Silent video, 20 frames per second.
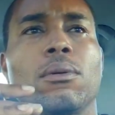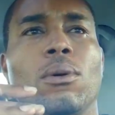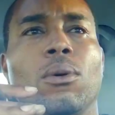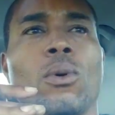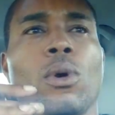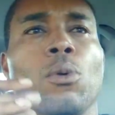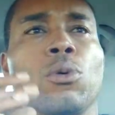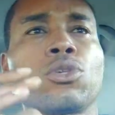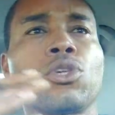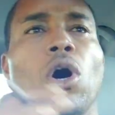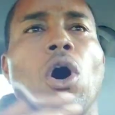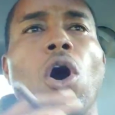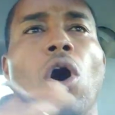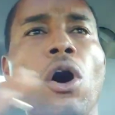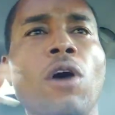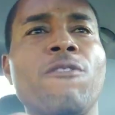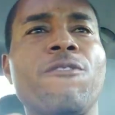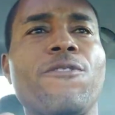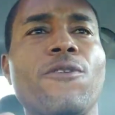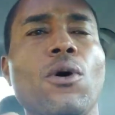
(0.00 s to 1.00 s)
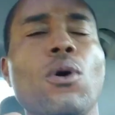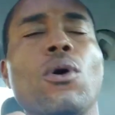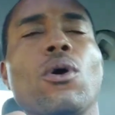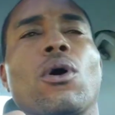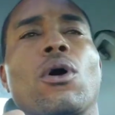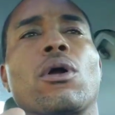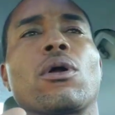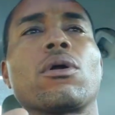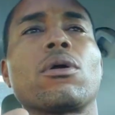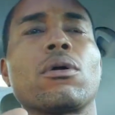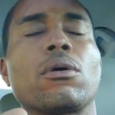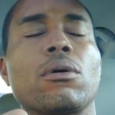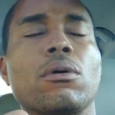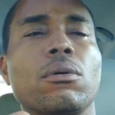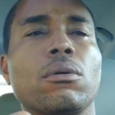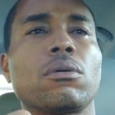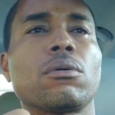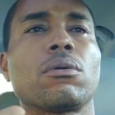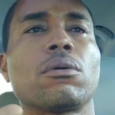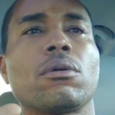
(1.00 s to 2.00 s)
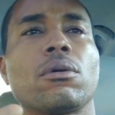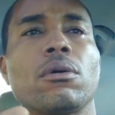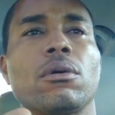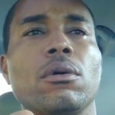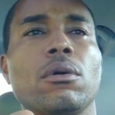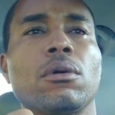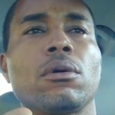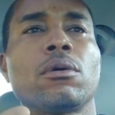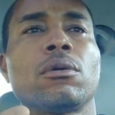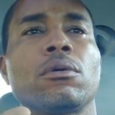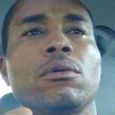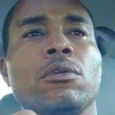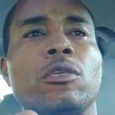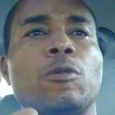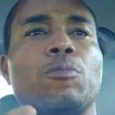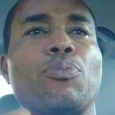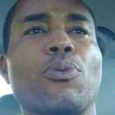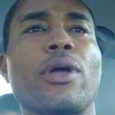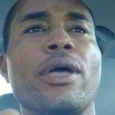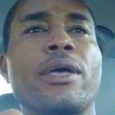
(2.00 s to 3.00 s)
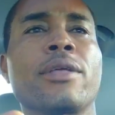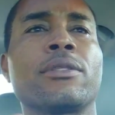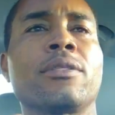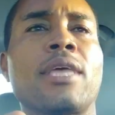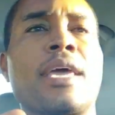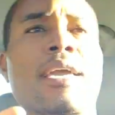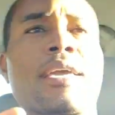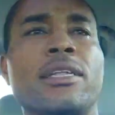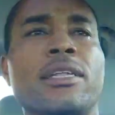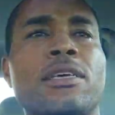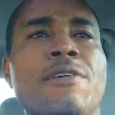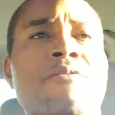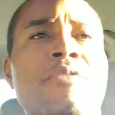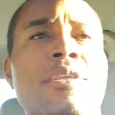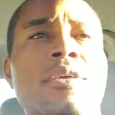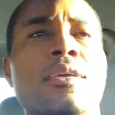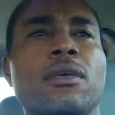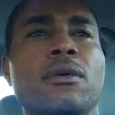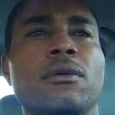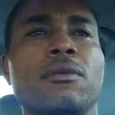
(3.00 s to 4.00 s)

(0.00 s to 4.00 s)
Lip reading: We was all for spreading negativity,